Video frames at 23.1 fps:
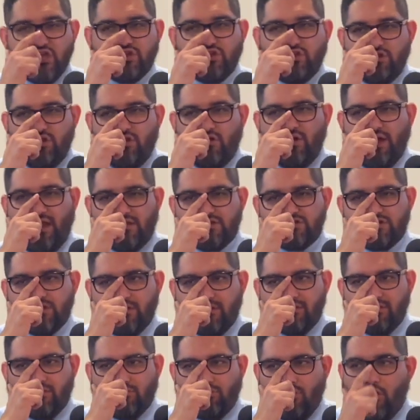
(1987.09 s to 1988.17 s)
You know, and
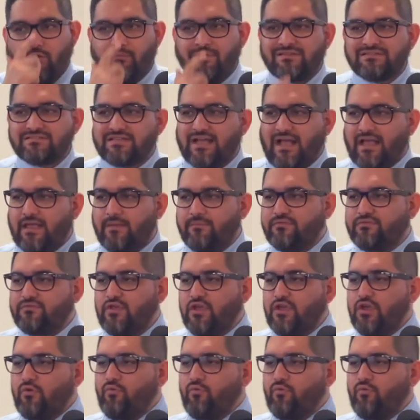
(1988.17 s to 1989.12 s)
during the Roman times,